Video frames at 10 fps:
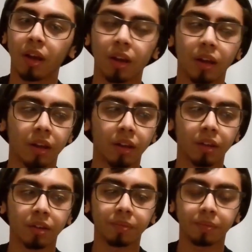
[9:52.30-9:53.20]

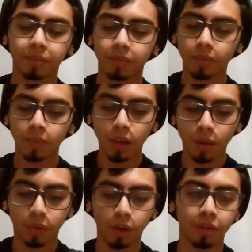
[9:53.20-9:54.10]
and
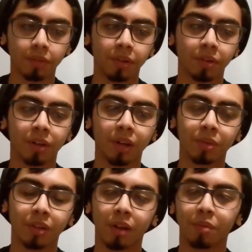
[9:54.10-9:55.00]
probably a few other
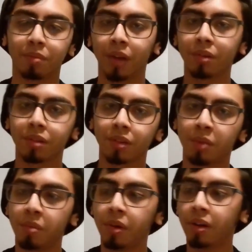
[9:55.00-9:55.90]
games that might slip
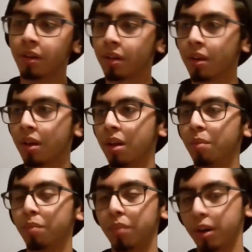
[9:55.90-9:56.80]
my mind,
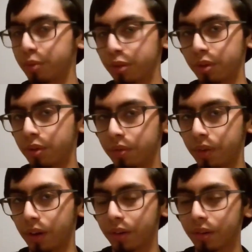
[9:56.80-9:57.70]
but I'm sure you'll find.